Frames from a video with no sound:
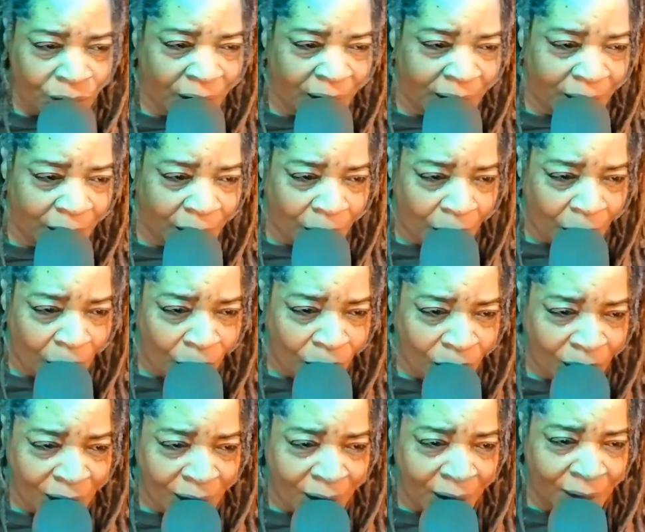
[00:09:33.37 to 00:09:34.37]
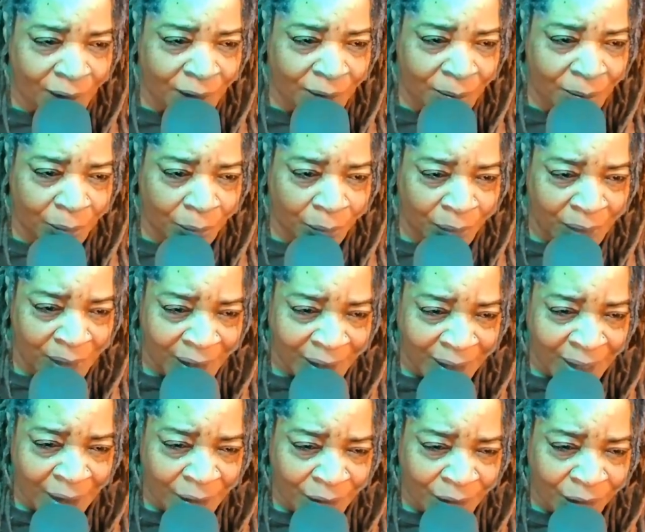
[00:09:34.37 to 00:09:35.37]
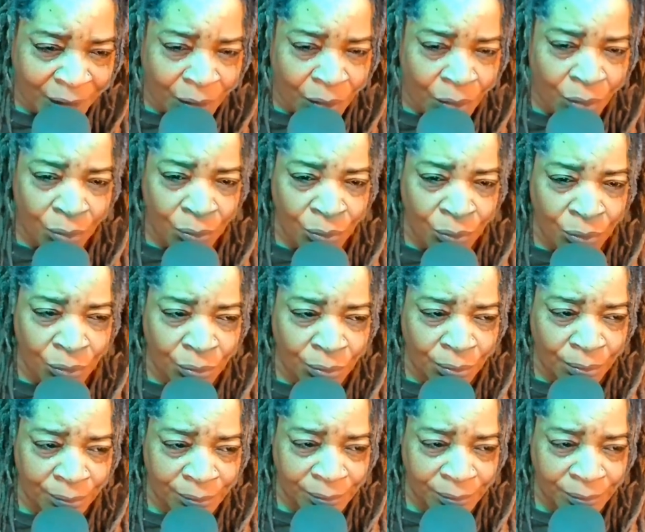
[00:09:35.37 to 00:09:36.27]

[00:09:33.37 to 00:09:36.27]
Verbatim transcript: in the holding of the Marin County courtroom.